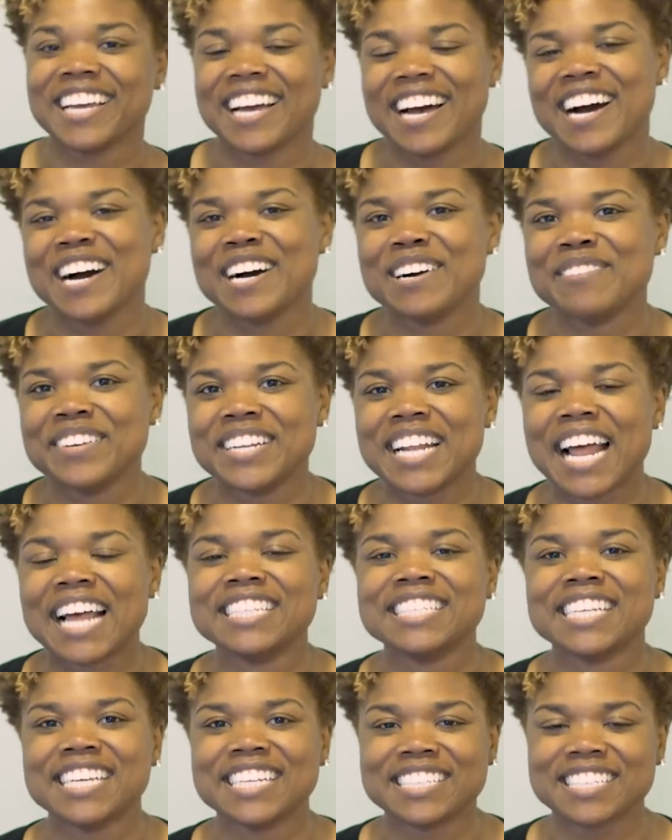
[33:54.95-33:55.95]
And I
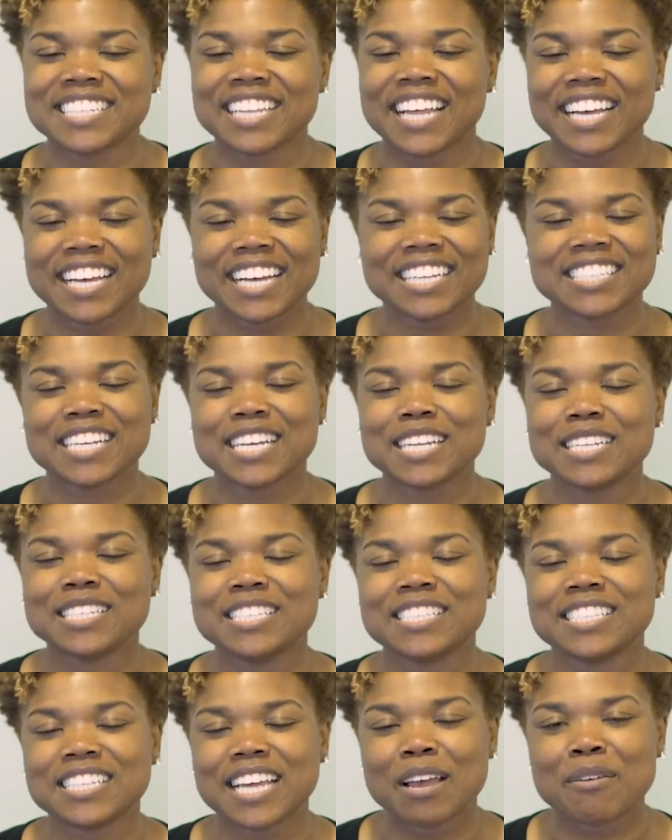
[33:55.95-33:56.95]
tend to, like I said,
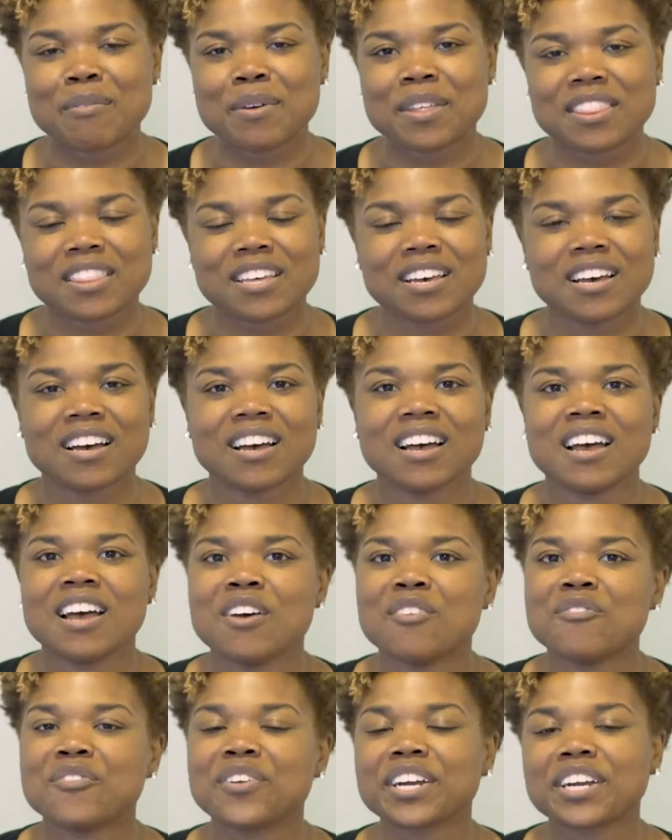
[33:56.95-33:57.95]
stay with the
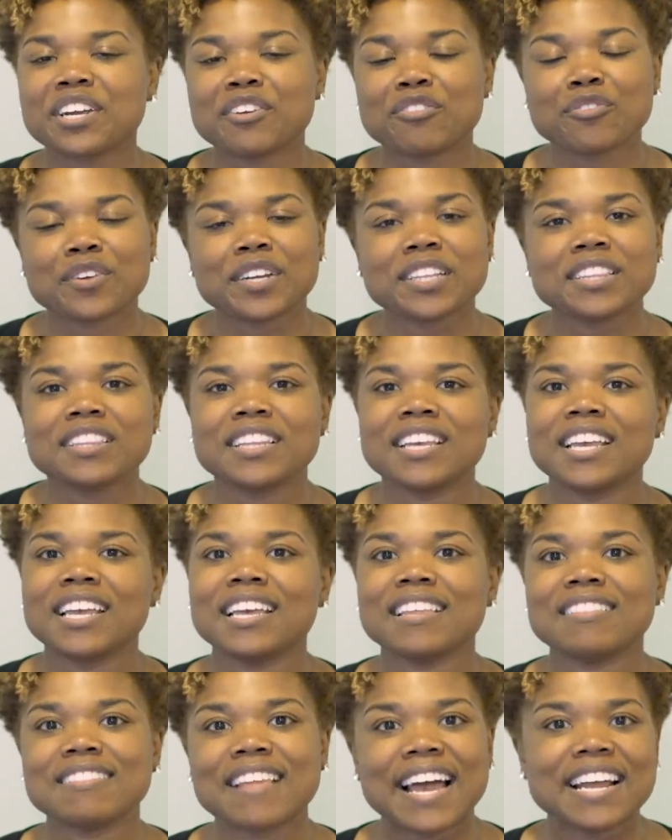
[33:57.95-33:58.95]
very
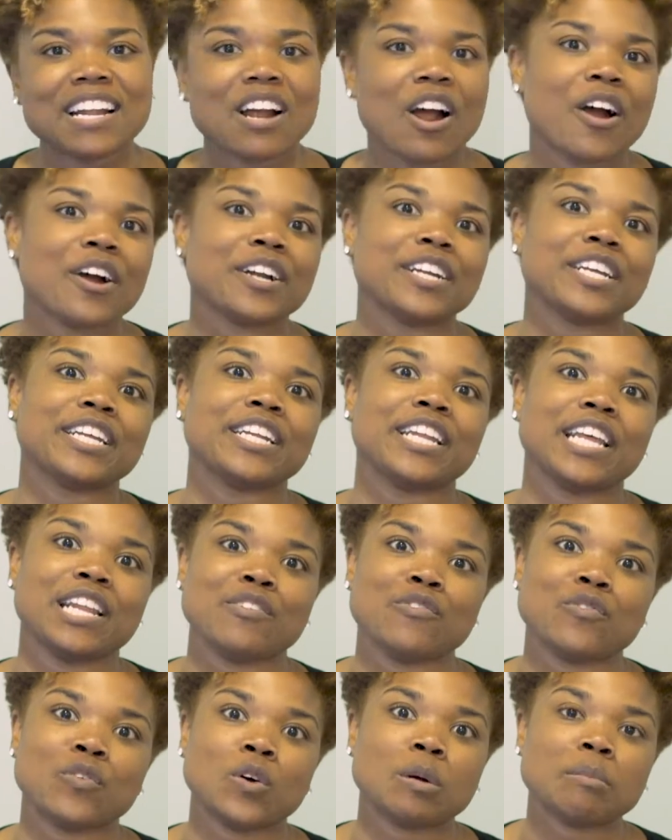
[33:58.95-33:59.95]
friendly, lighthearted,
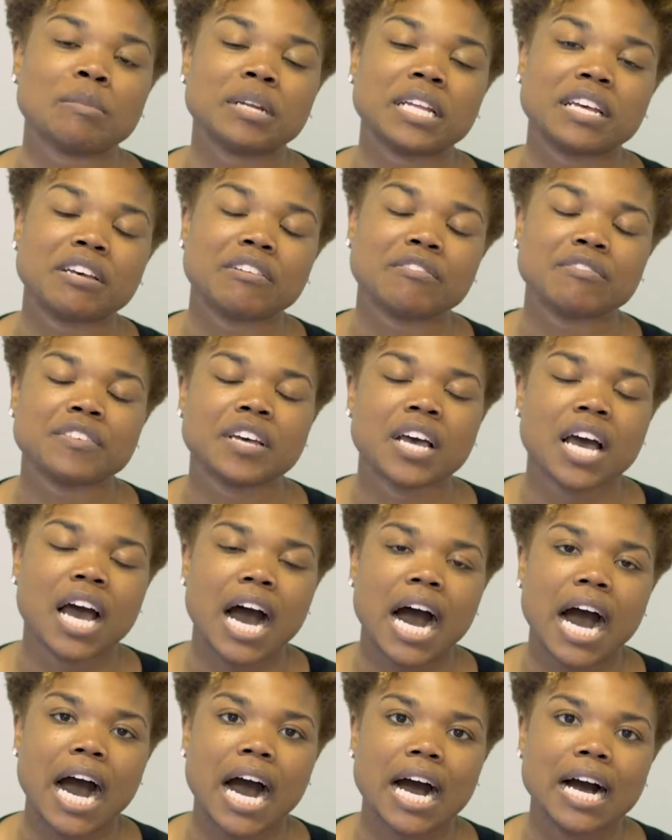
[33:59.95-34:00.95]
informative
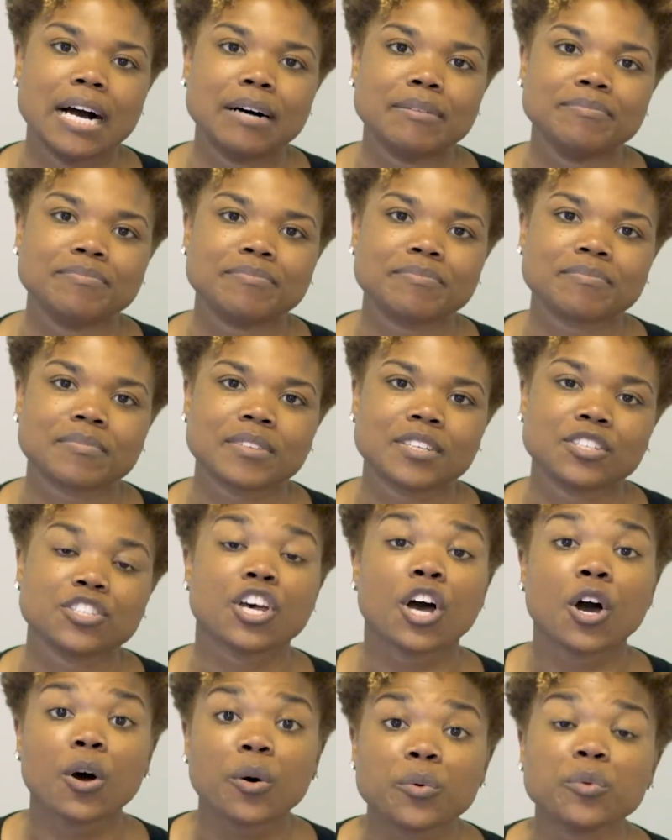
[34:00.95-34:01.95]

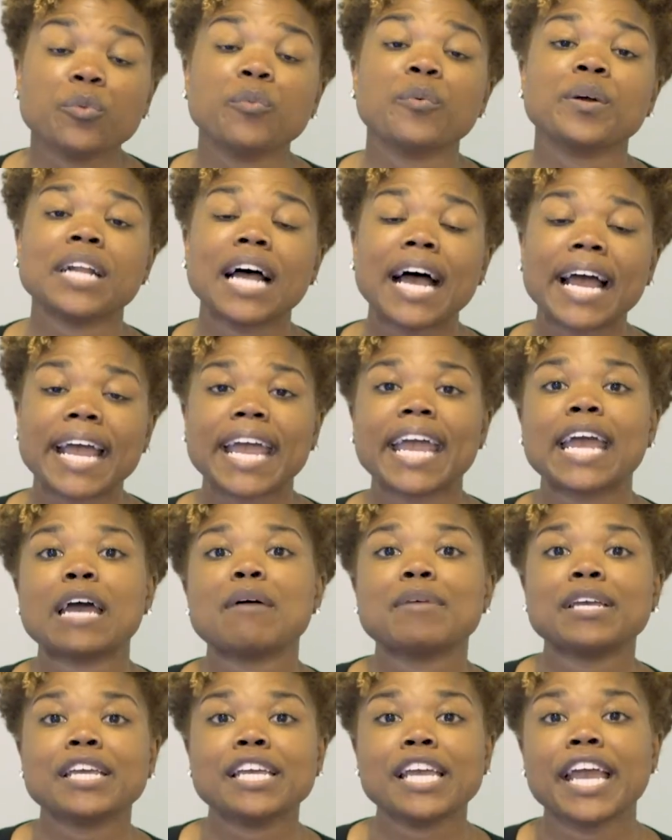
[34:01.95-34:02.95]
tone when I
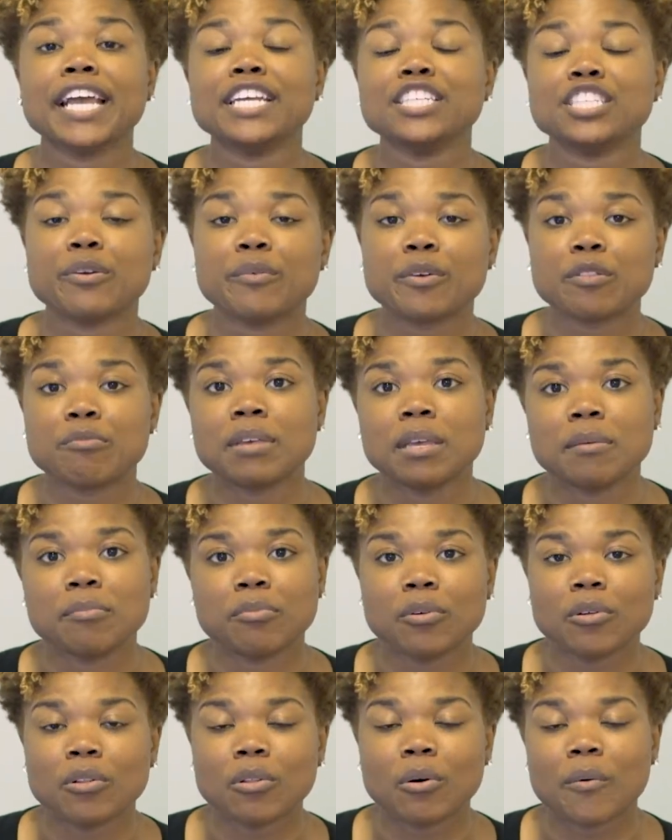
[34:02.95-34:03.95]
am engaging with
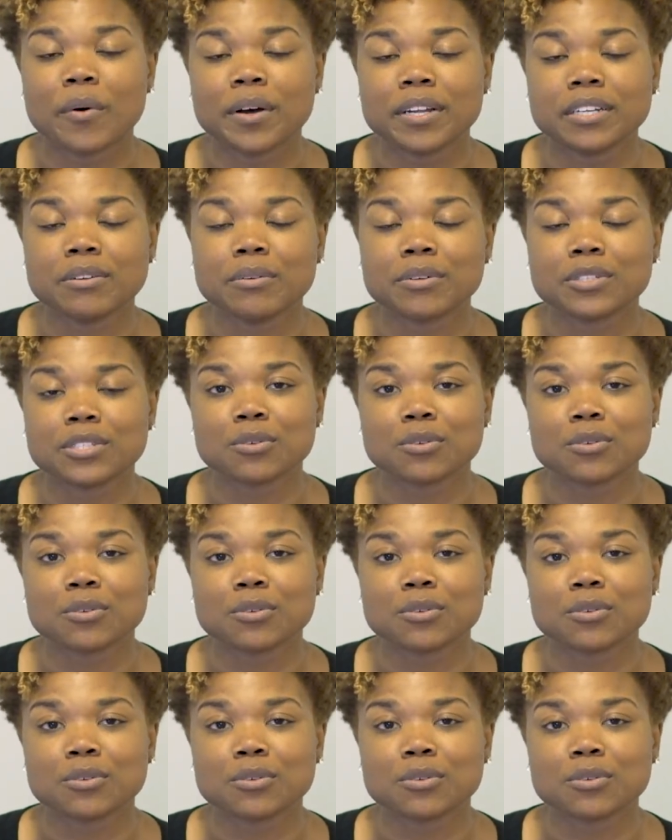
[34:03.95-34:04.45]
people on